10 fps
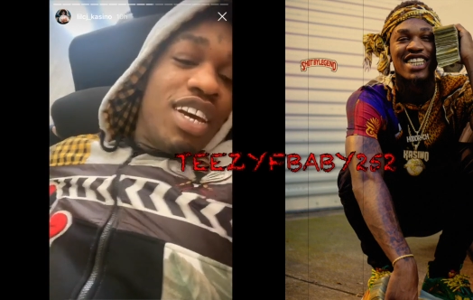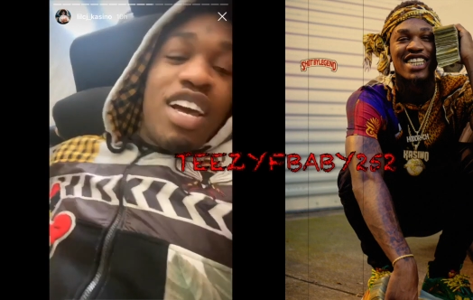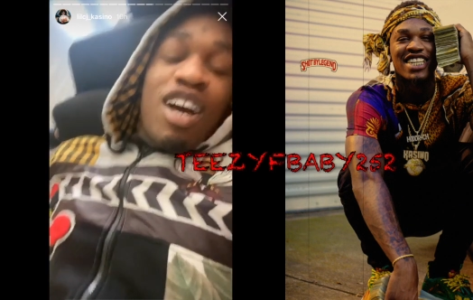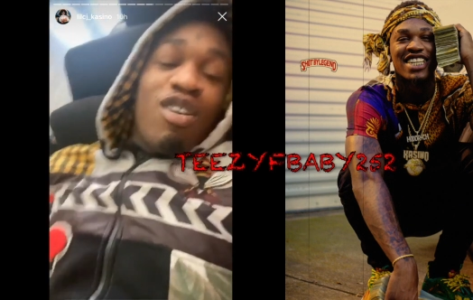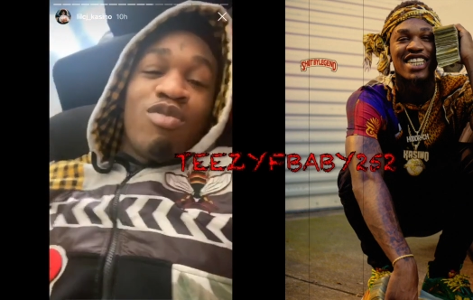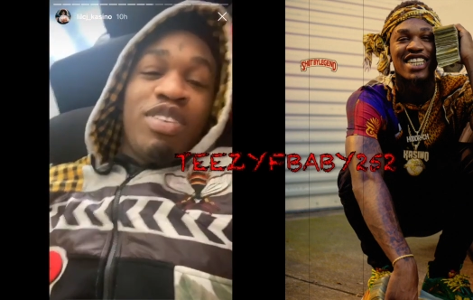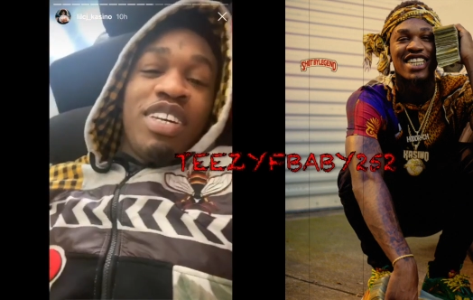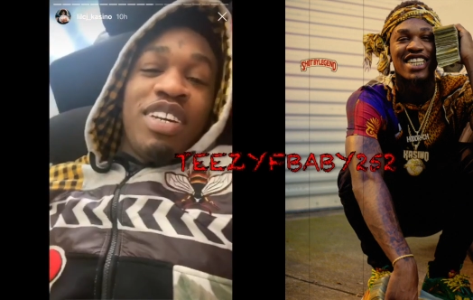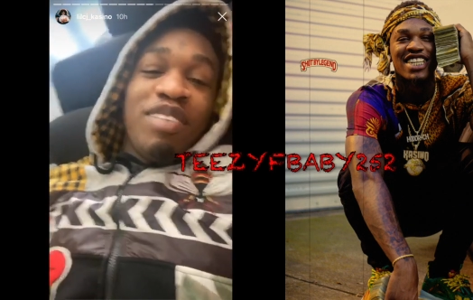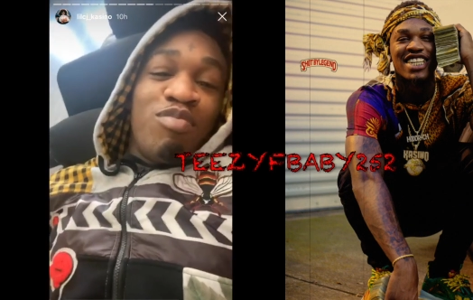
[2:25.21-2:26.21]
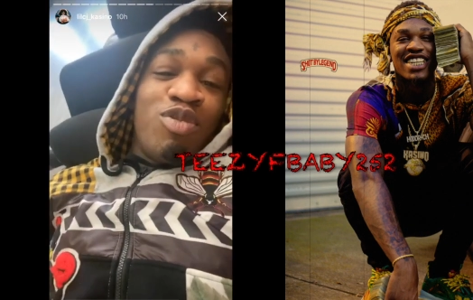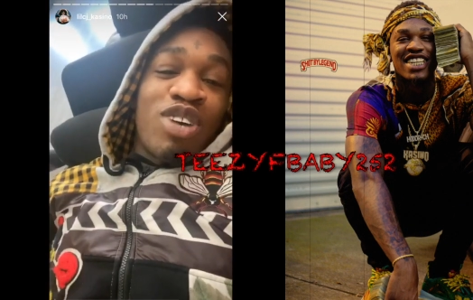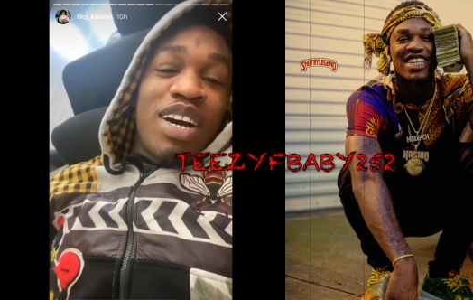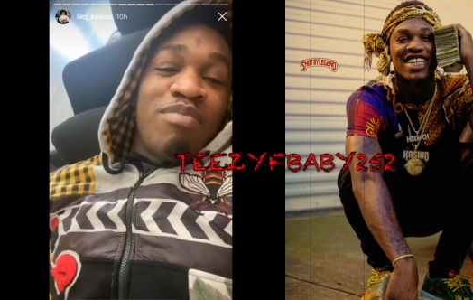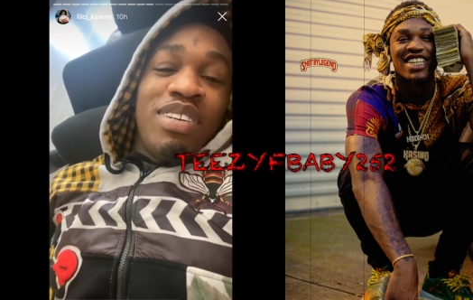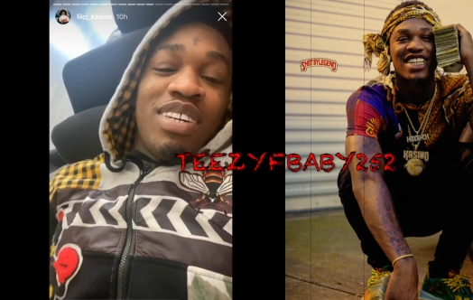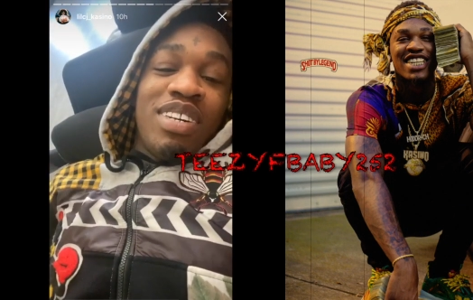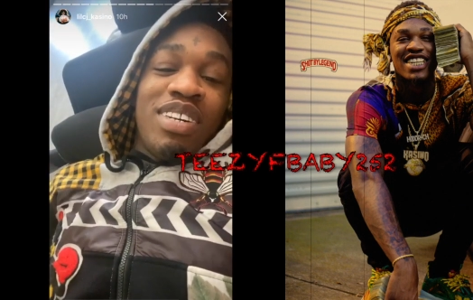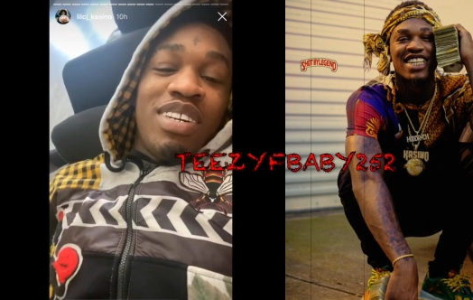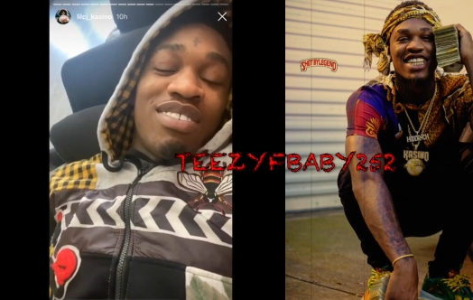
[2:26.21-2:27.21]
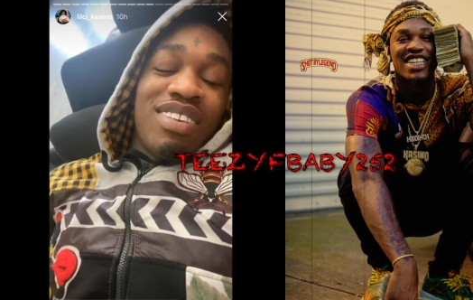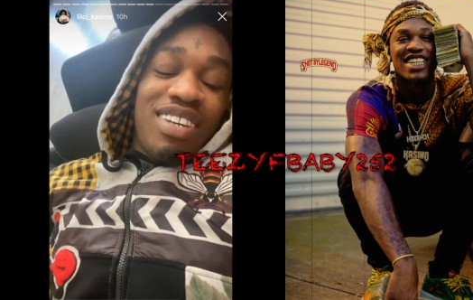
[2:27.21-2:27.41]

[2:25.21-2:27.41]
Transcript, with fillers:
Speaker 1: I don't even drop this song.